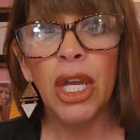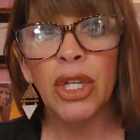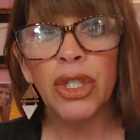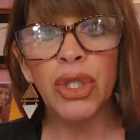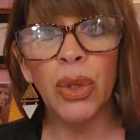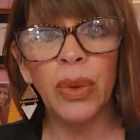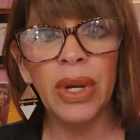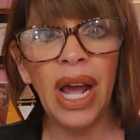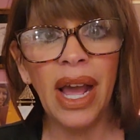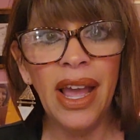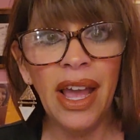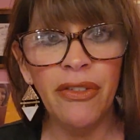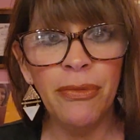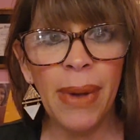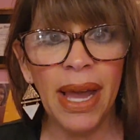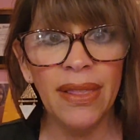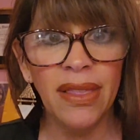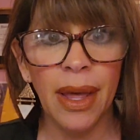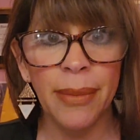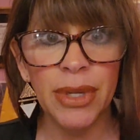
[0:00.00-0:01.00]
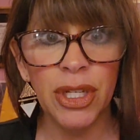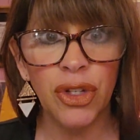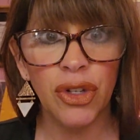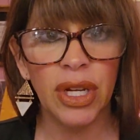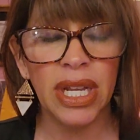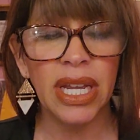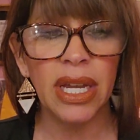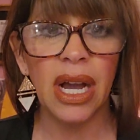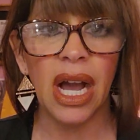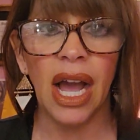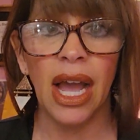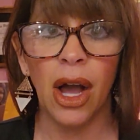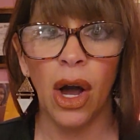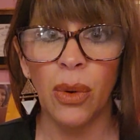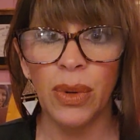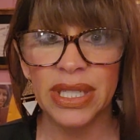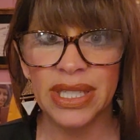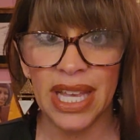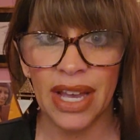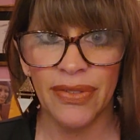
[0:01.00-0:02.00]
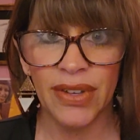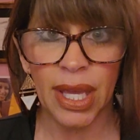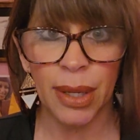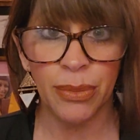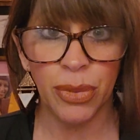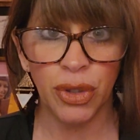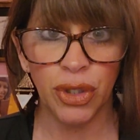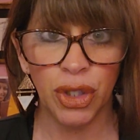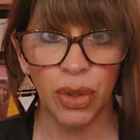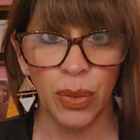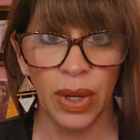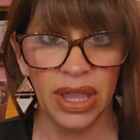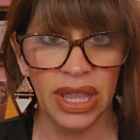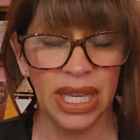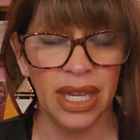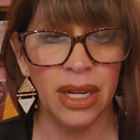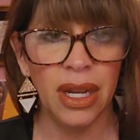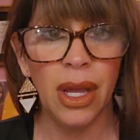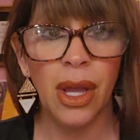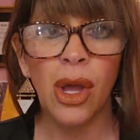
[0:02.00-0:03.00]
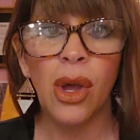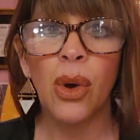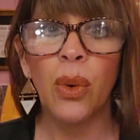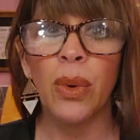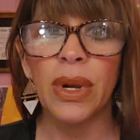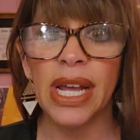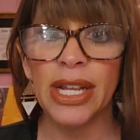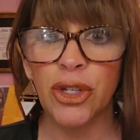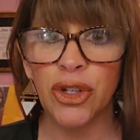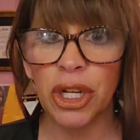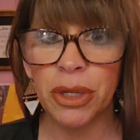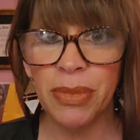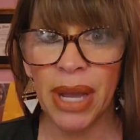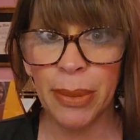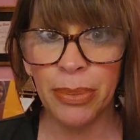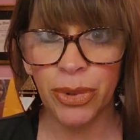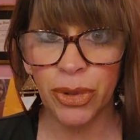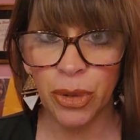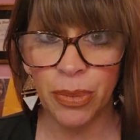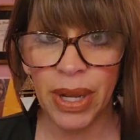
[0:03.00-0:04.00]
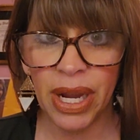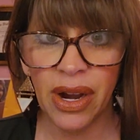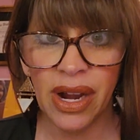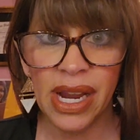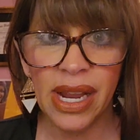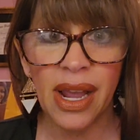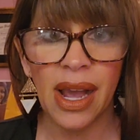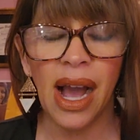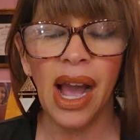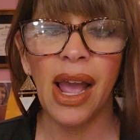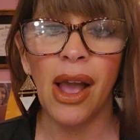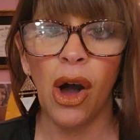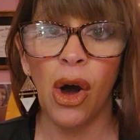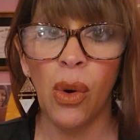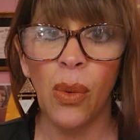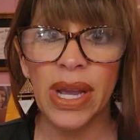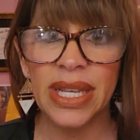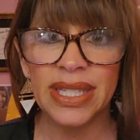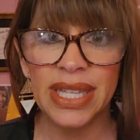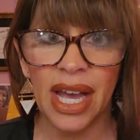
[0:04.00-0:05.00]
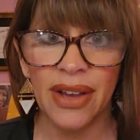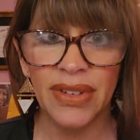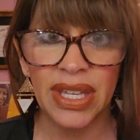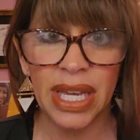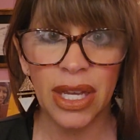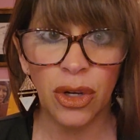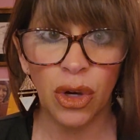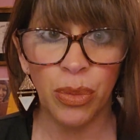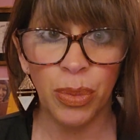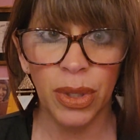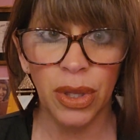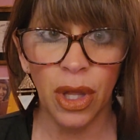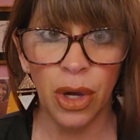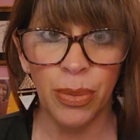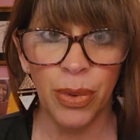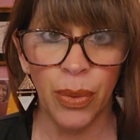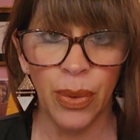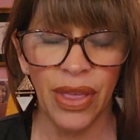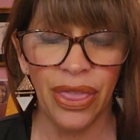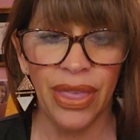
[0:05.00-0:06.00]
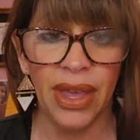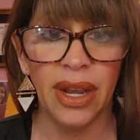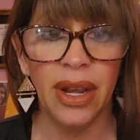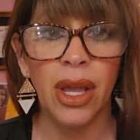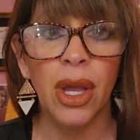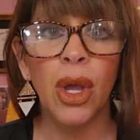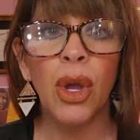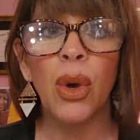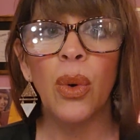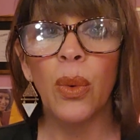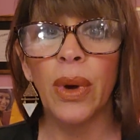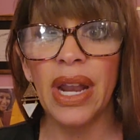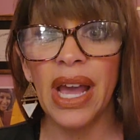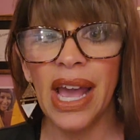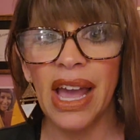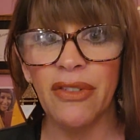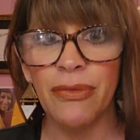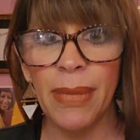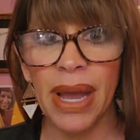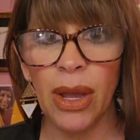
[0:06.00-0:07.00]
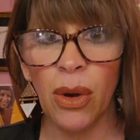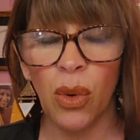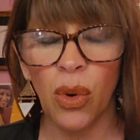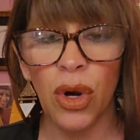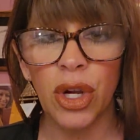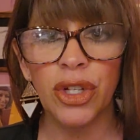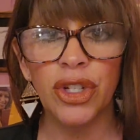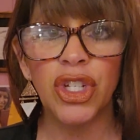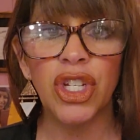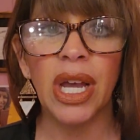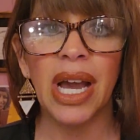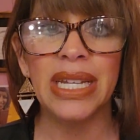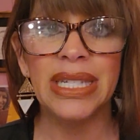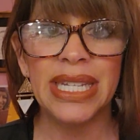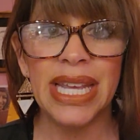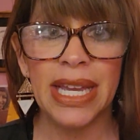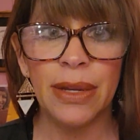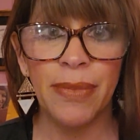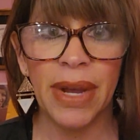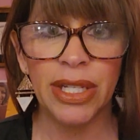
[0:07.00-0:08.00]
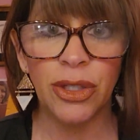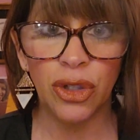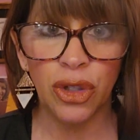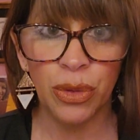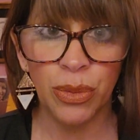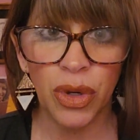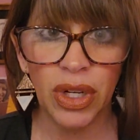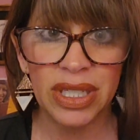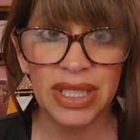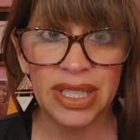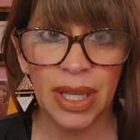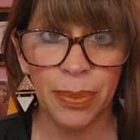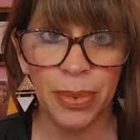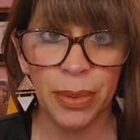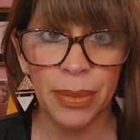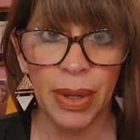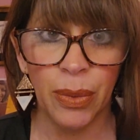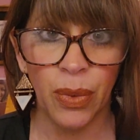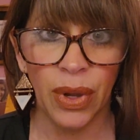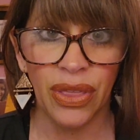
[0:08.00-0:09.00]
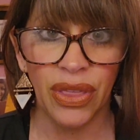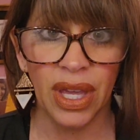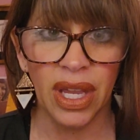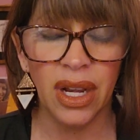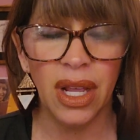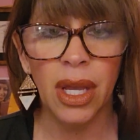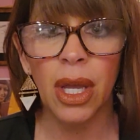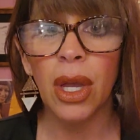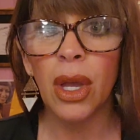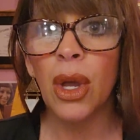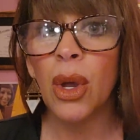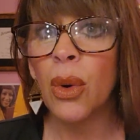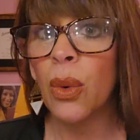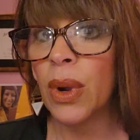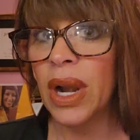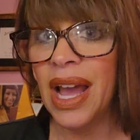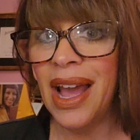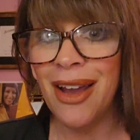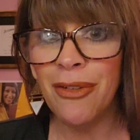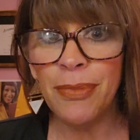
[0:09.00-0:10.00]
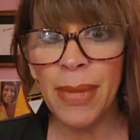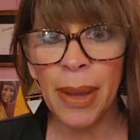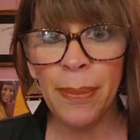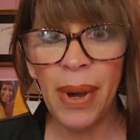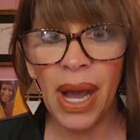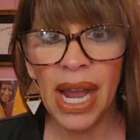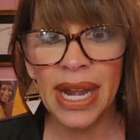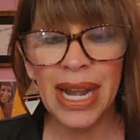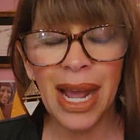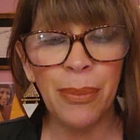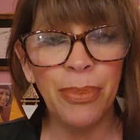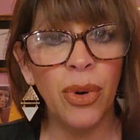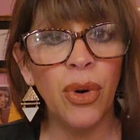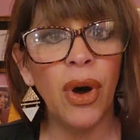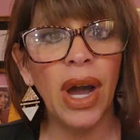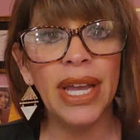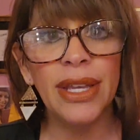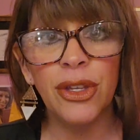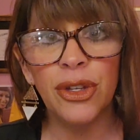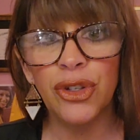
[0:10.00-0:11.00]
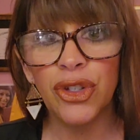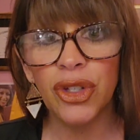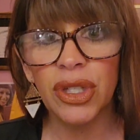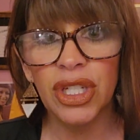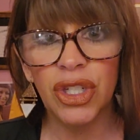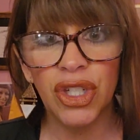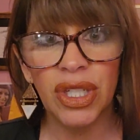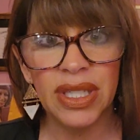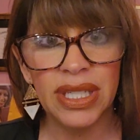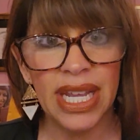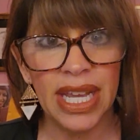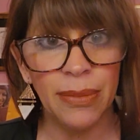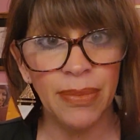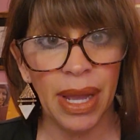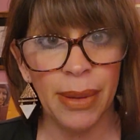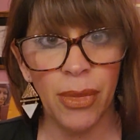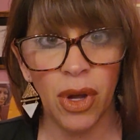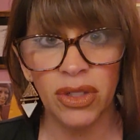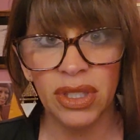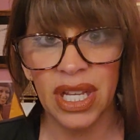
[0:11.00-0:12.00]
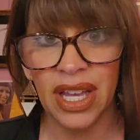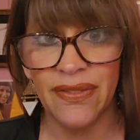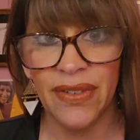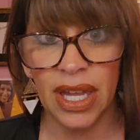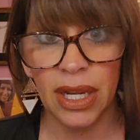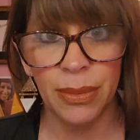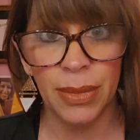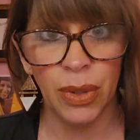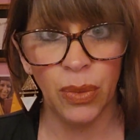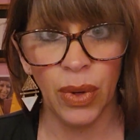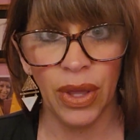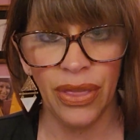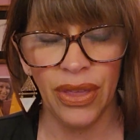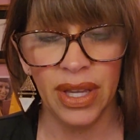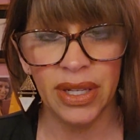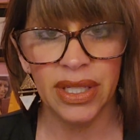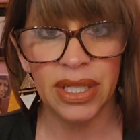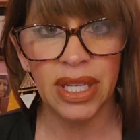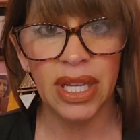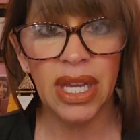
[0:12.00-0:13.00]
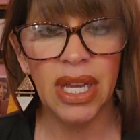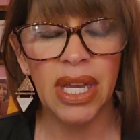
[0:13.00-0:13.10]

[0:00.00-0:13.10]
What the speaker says: So when I have my lemon drink, I always have kombucha with it. When I drink my blueberry, I always have ginkgo biloba with it. When I have my orange, I take my turmeric supplement with it. When I have my pineapple, I usually just take my multivitamin with it.